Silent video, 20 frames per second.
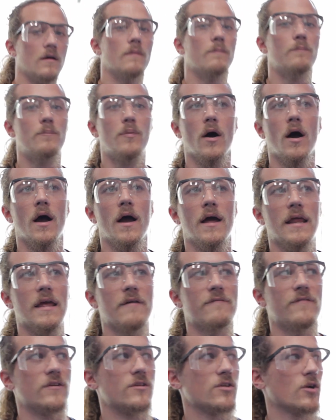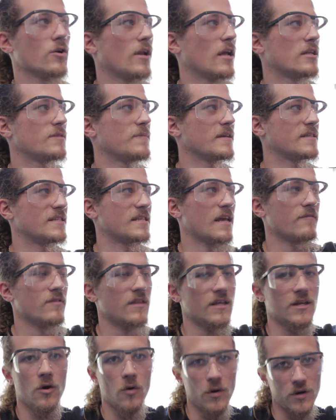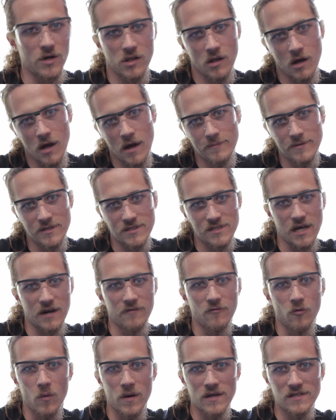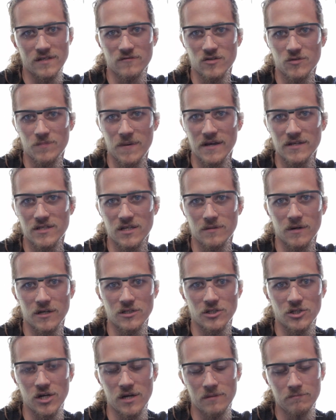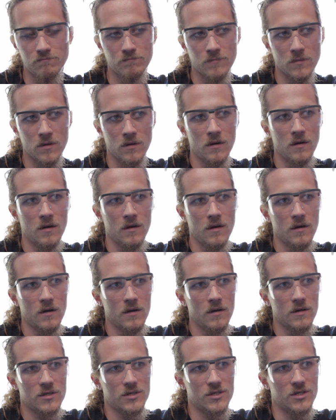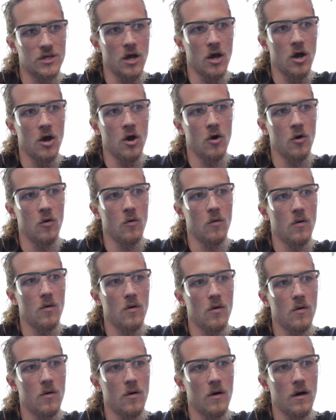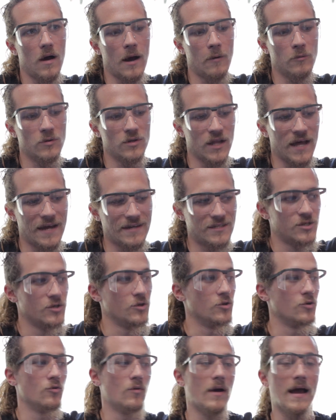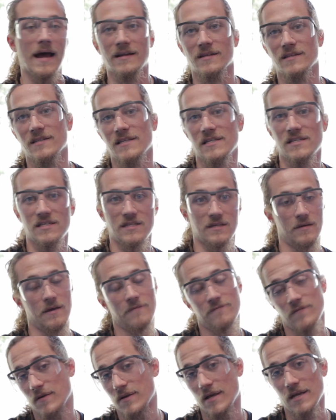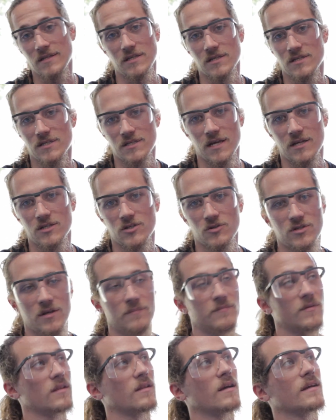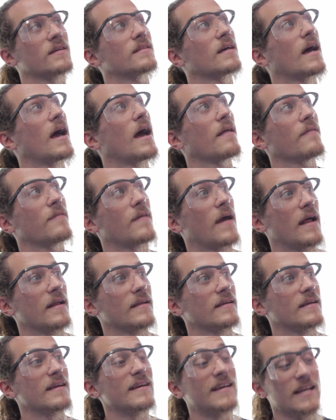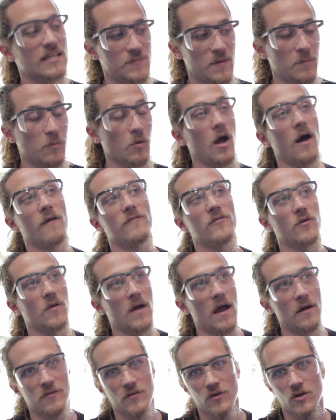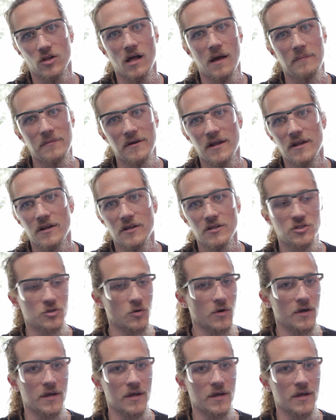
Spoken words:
but if it turned out to be a 7 that no one climbed, it's kind of a waste of space in my gym. So I would like to, at least if it hits a 6 or something like that, that gets people off the ground and they're climbing it and enjoying